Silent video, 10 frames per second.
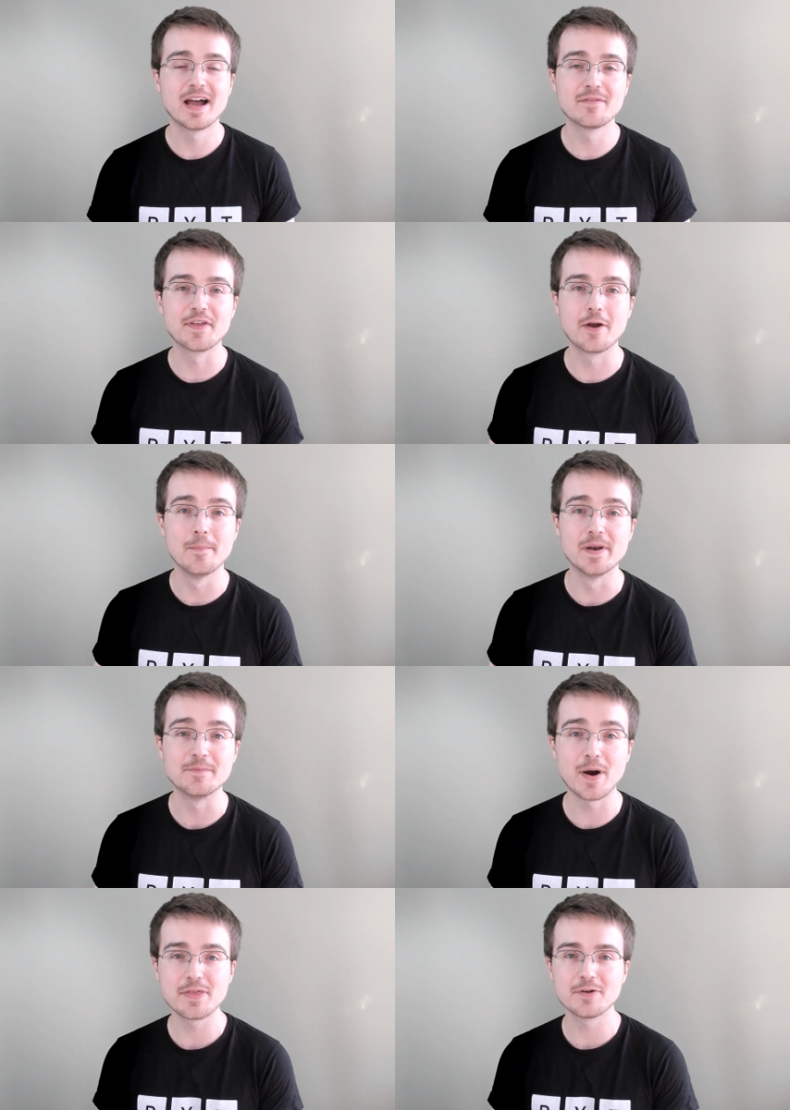And for the
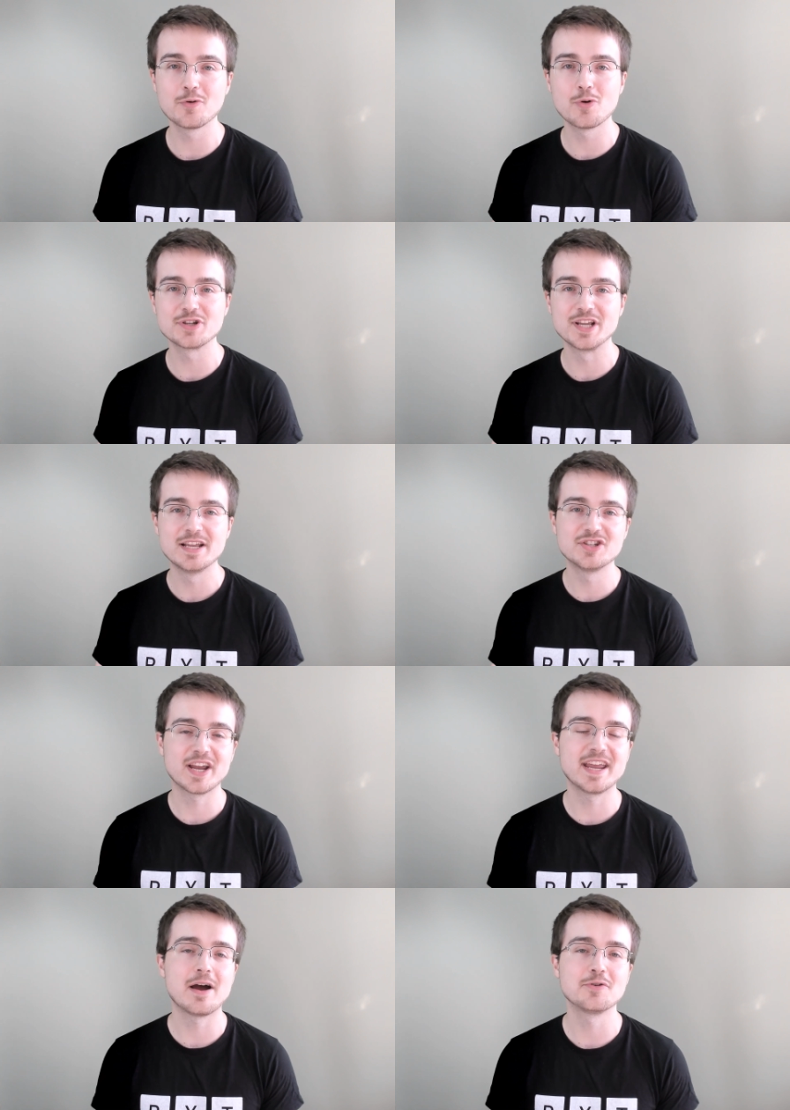complete Python course,
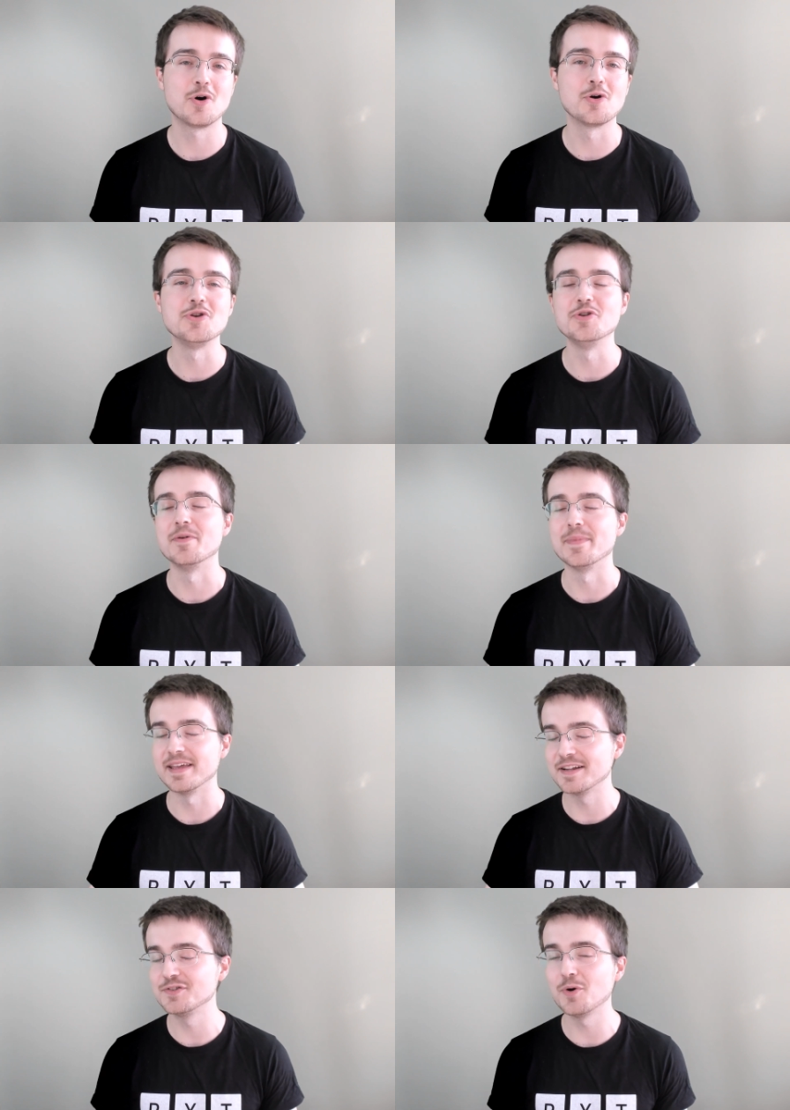check it out on
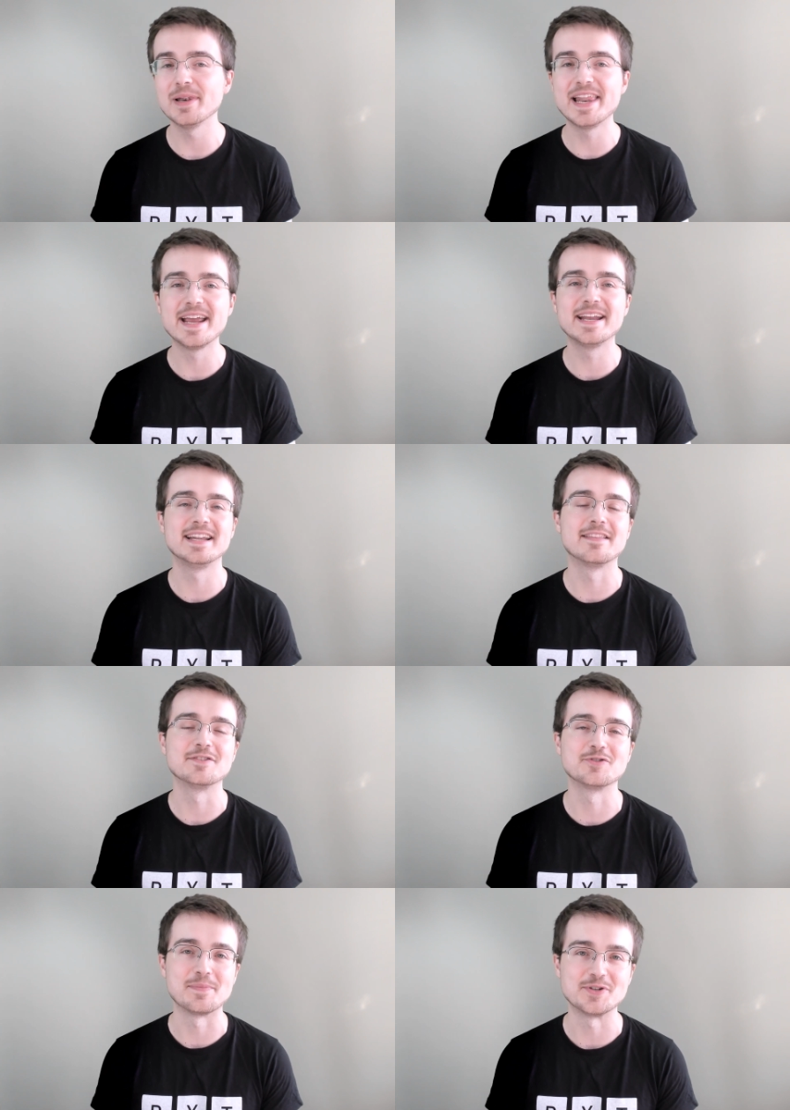Udemy. It's all linked in the
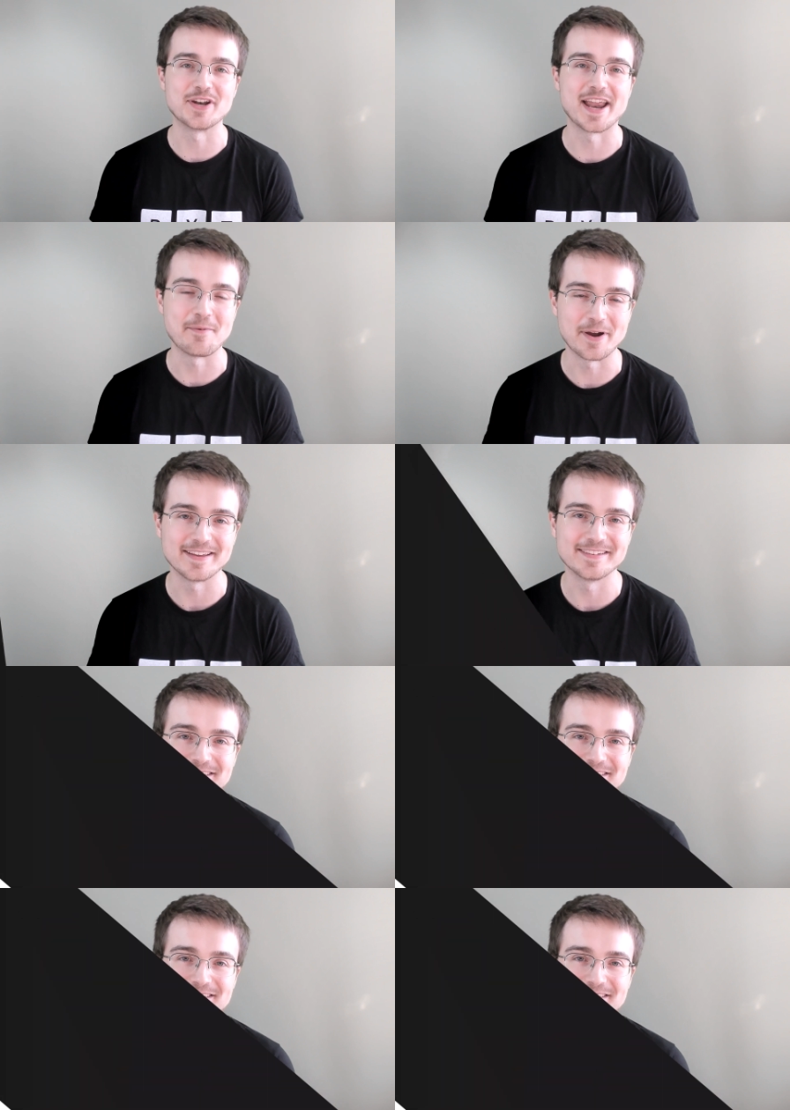description anyway.